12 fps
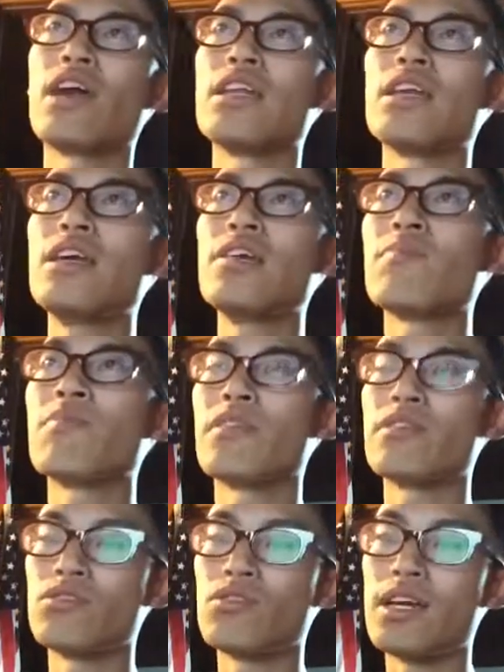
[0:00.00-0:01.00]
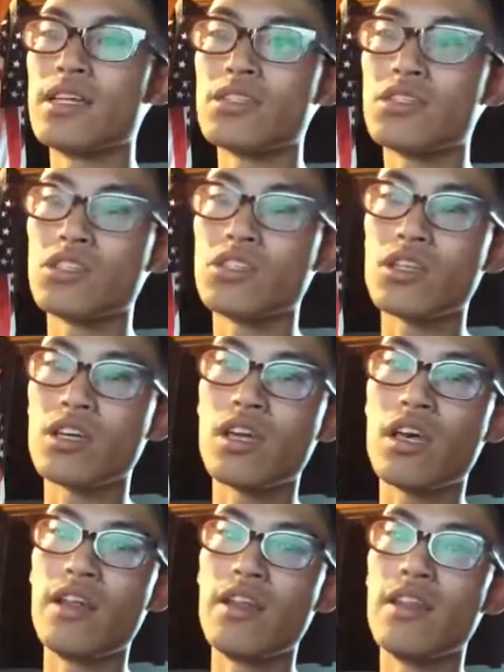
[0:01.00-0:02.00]
80, transition
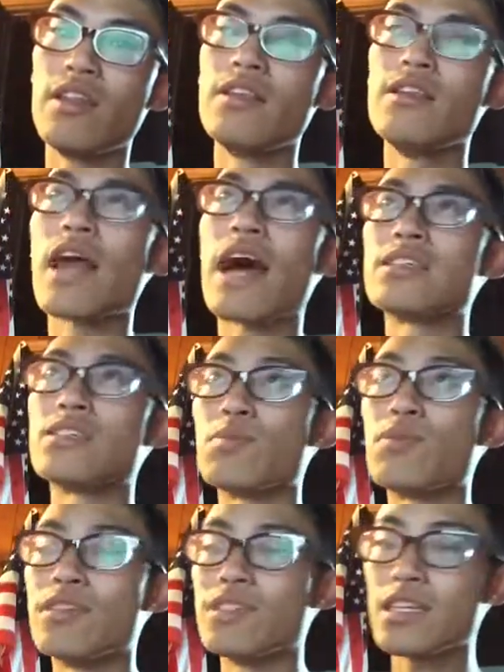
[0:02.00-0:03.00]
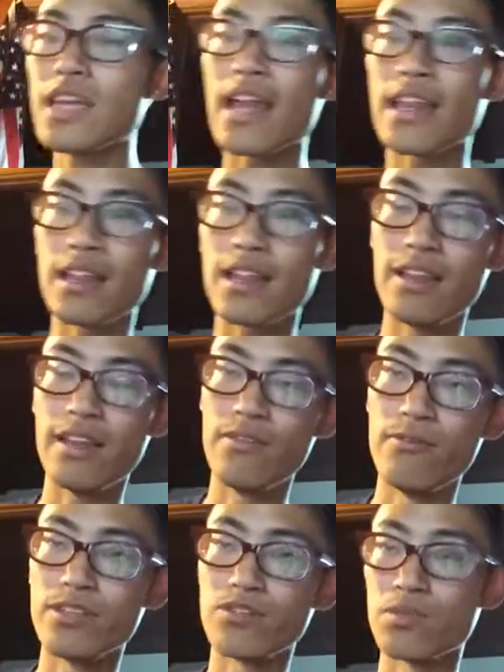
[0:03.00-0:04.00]
that to poison,
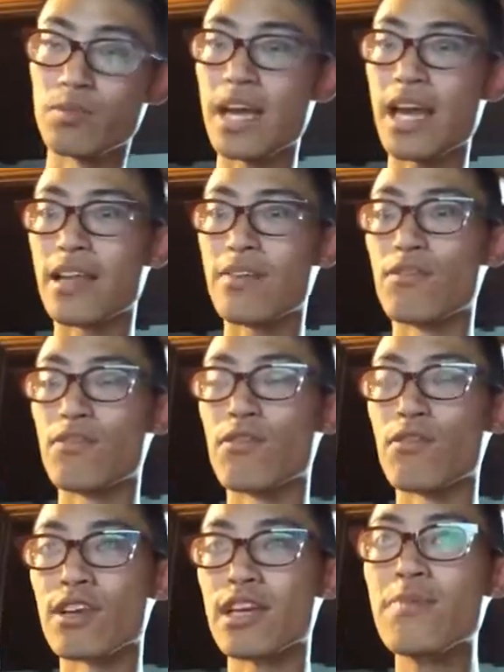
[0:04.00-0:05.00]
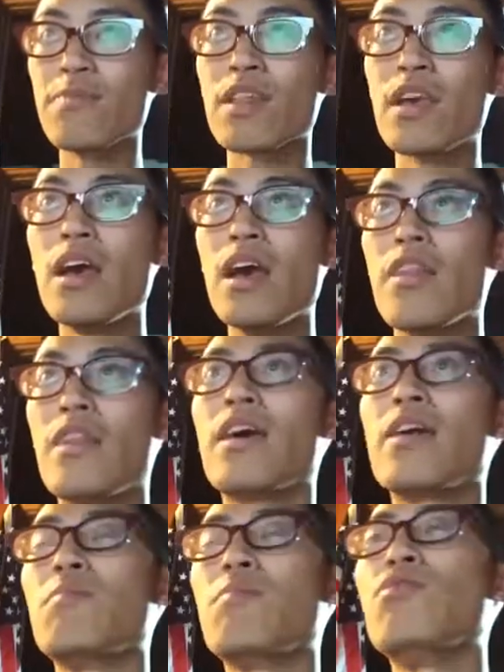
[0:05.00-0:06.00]
which will be at level 40.
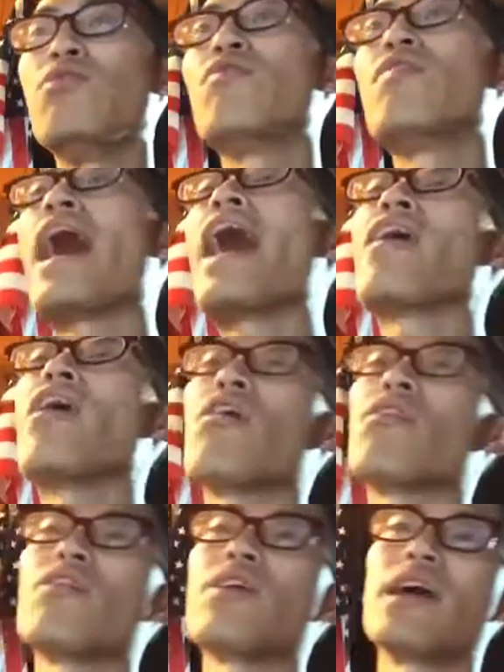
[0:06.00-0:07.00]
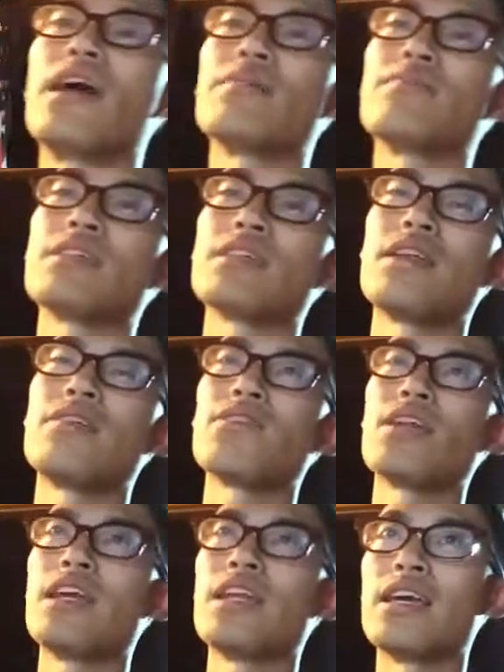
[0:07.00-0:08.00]
Then move that all the way up to
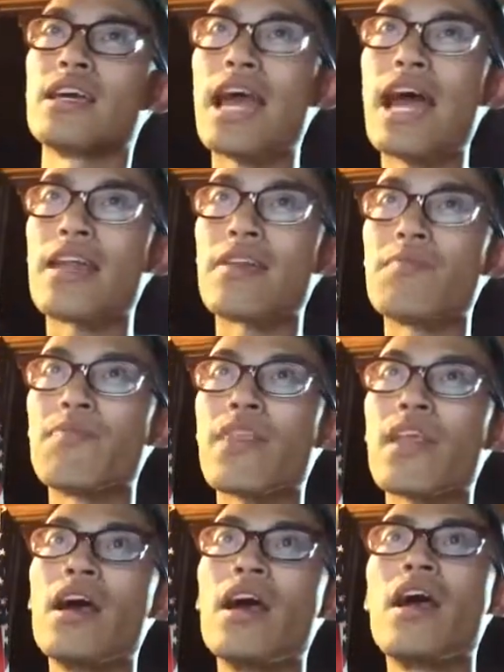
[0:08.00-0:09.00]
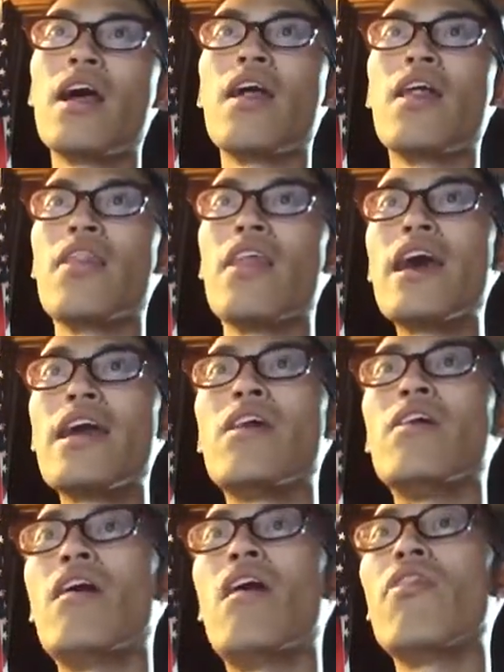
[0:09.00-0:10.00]
level 80 again. Then
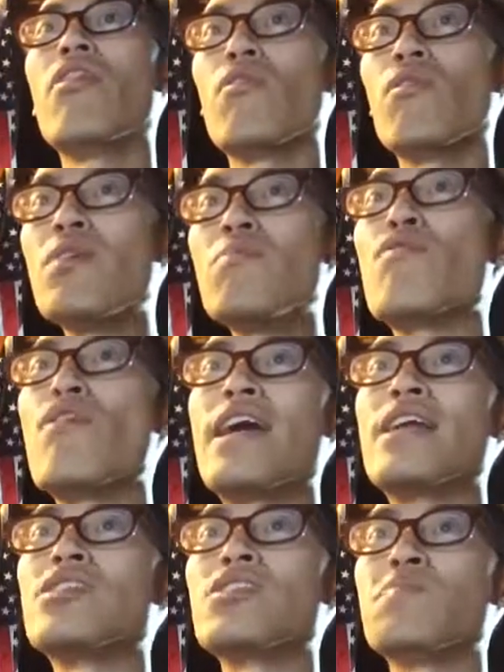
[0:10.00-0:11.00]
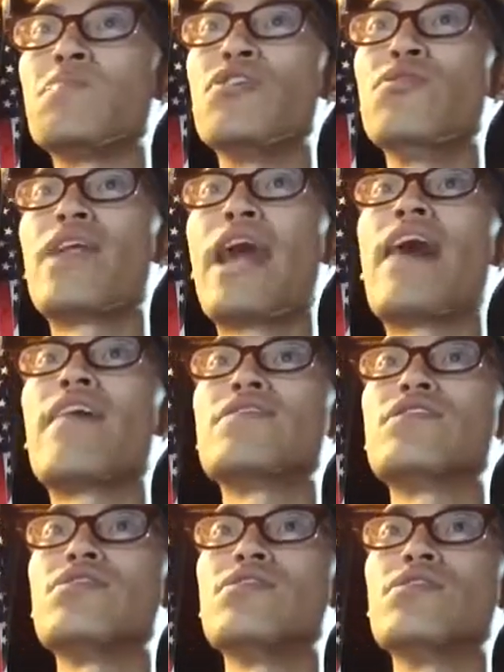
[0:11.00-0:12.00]
on the wind branch, you would have
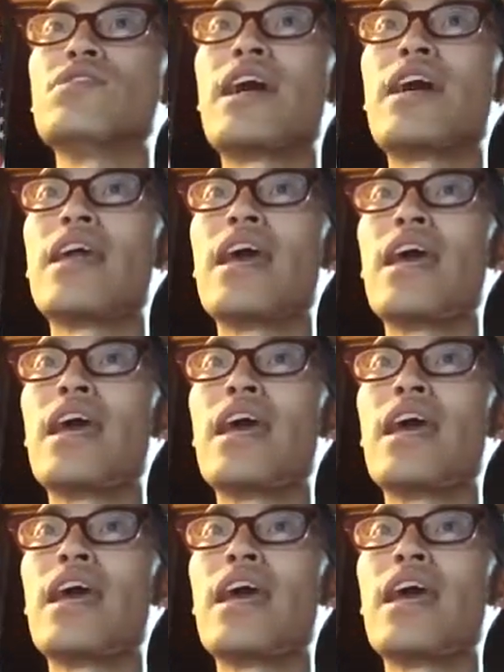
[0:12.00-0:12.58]
to get